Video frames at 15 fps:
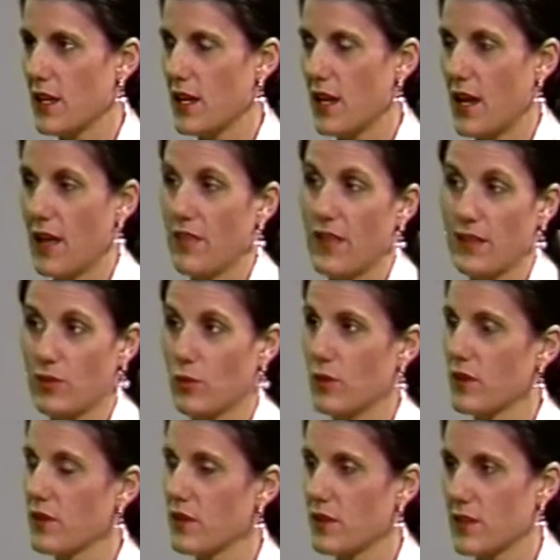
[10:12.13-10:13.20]
And that's one
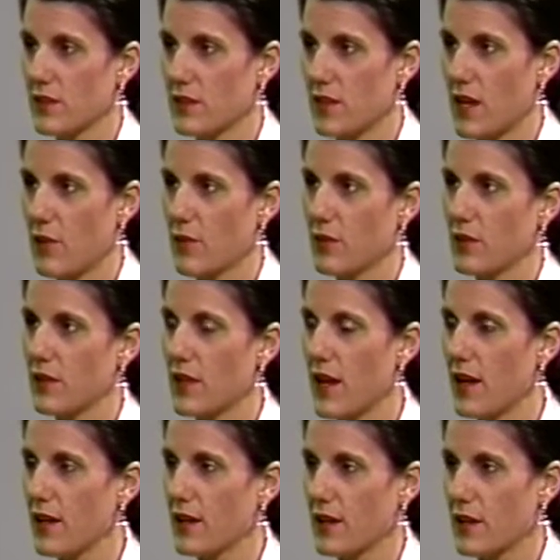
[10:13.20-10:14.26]
of the things that I really
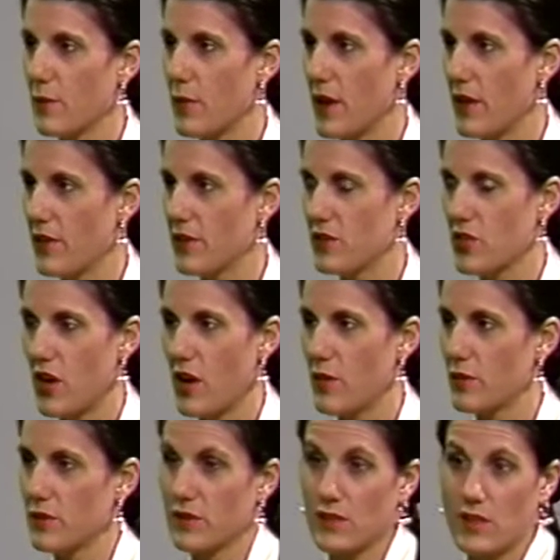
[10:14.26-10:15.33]
like about the
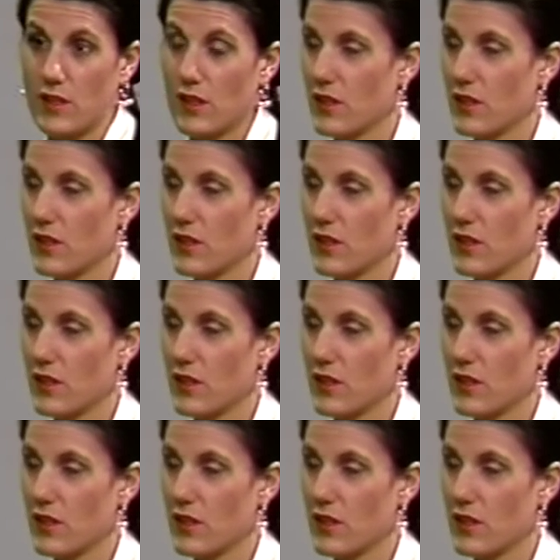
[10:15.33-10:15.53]
job, is